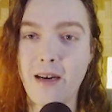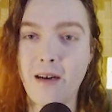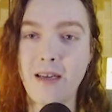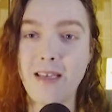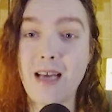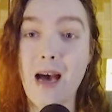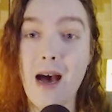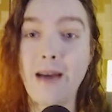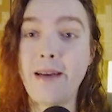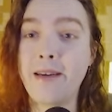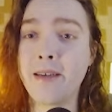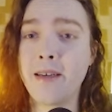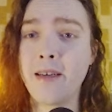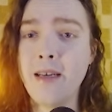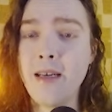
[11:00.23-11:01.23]

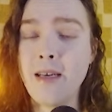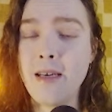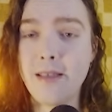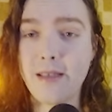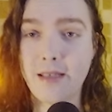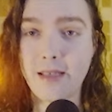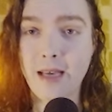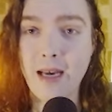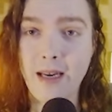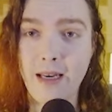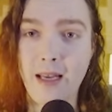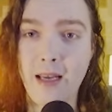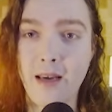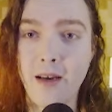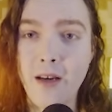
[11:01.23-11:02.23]
entire
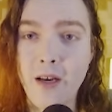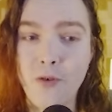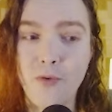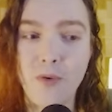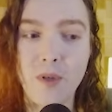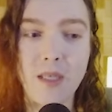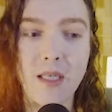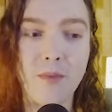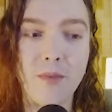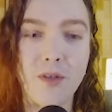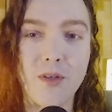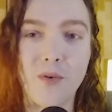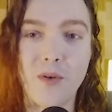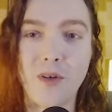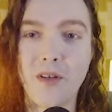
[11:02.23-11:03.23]
society was some
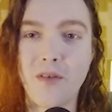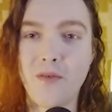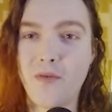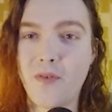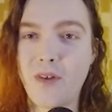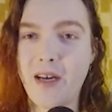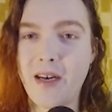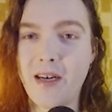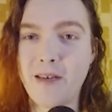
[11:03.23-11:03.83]
sort of